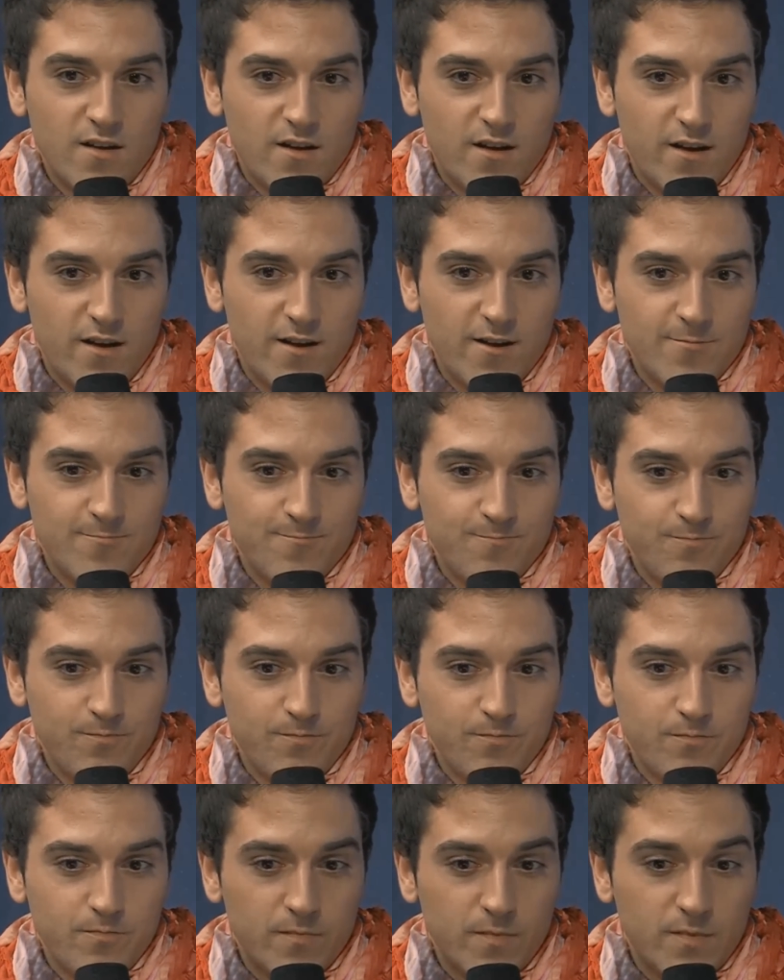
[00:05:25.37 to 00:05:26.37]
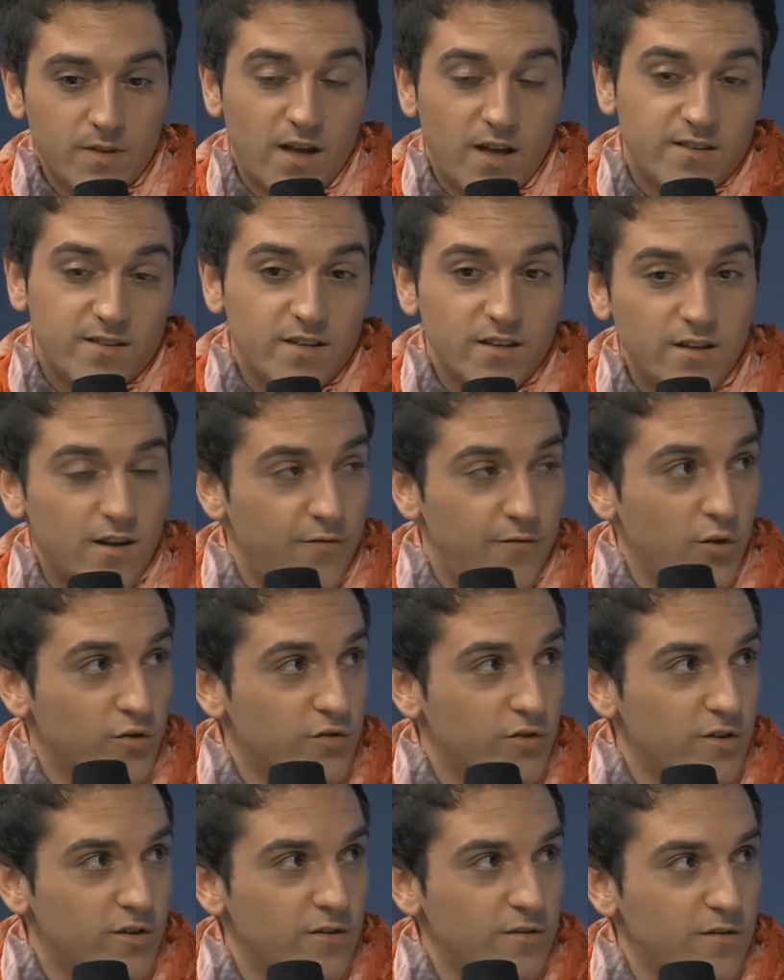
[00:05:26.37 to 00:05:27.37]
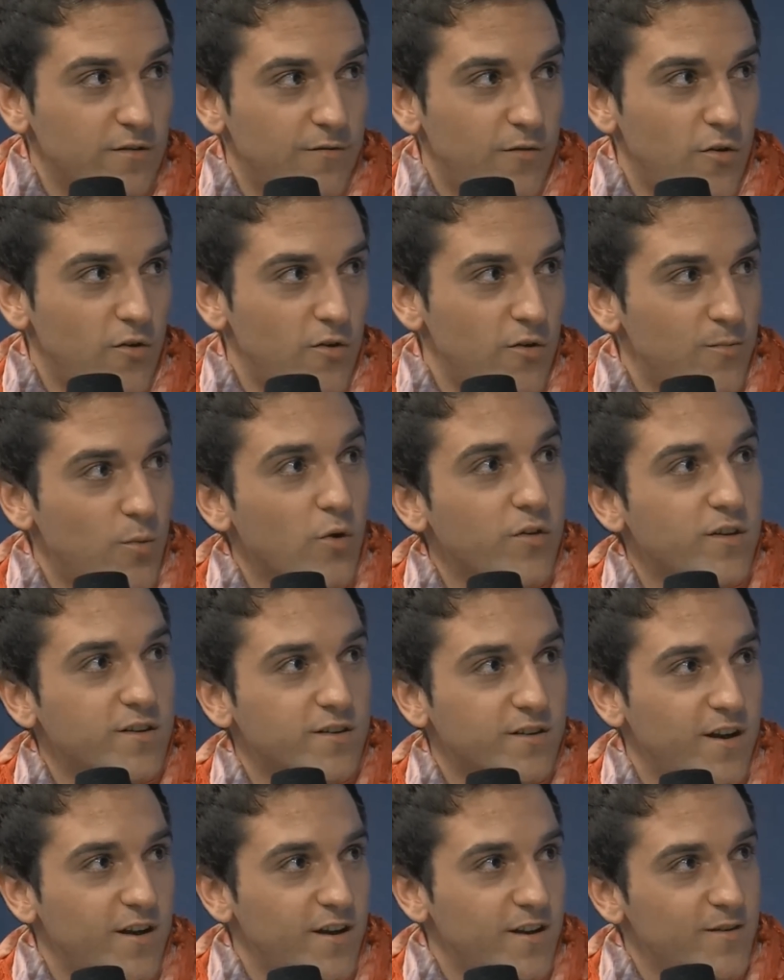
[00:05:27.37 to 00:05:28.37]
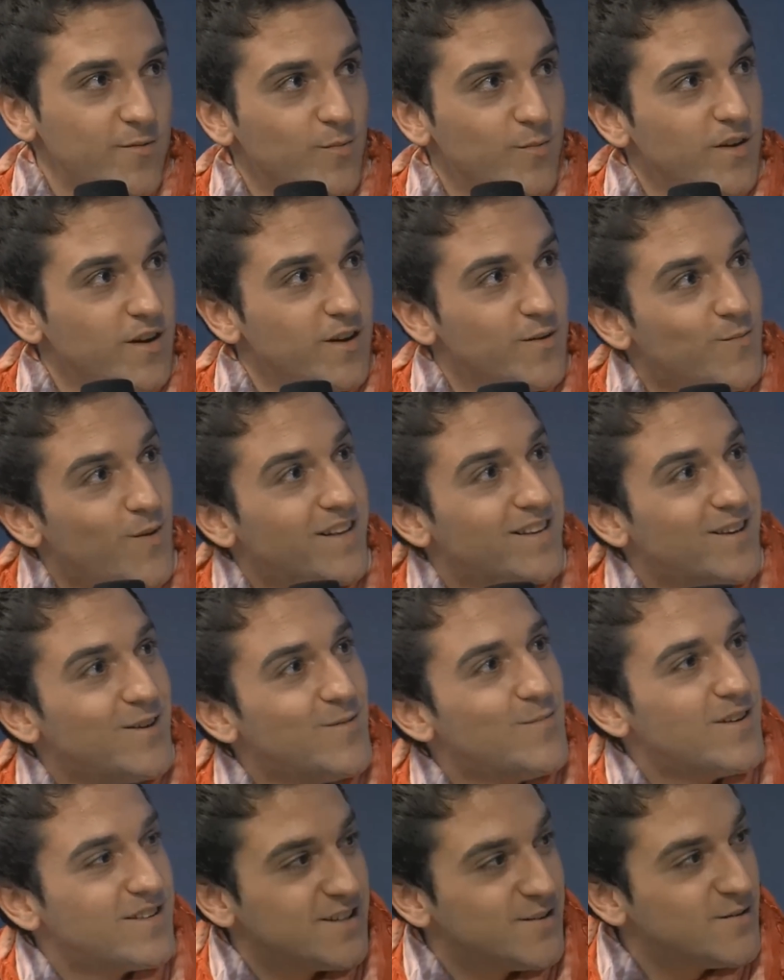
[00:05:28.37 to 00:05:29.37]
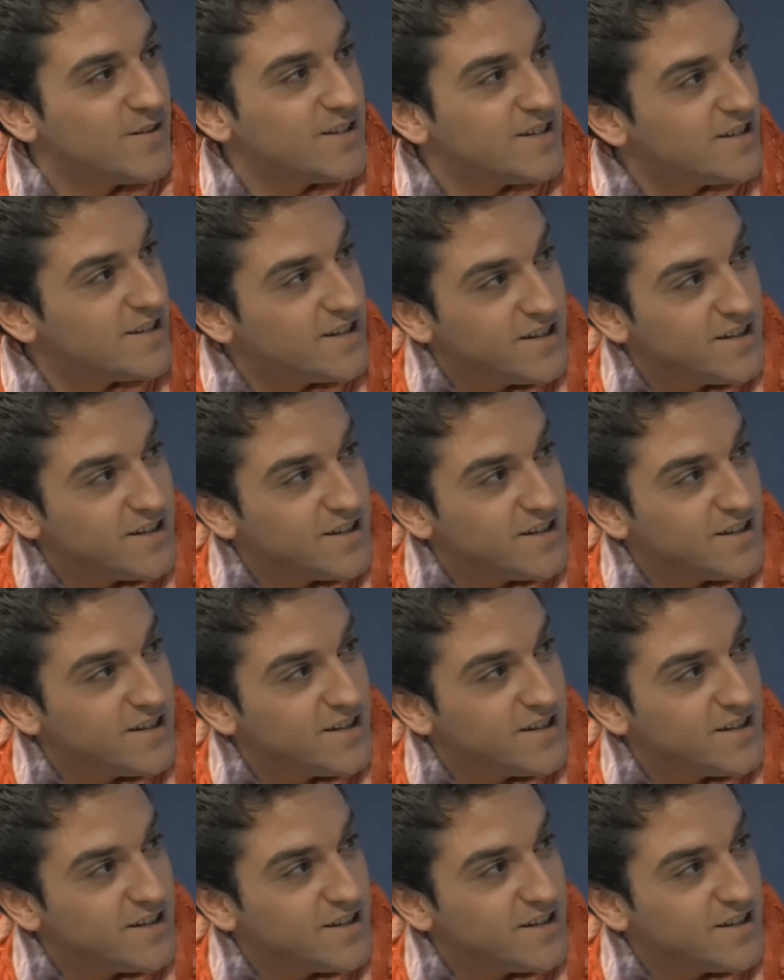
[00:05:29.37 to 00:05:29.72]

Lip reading: And that's it. The future for both SK, me, my teammates even,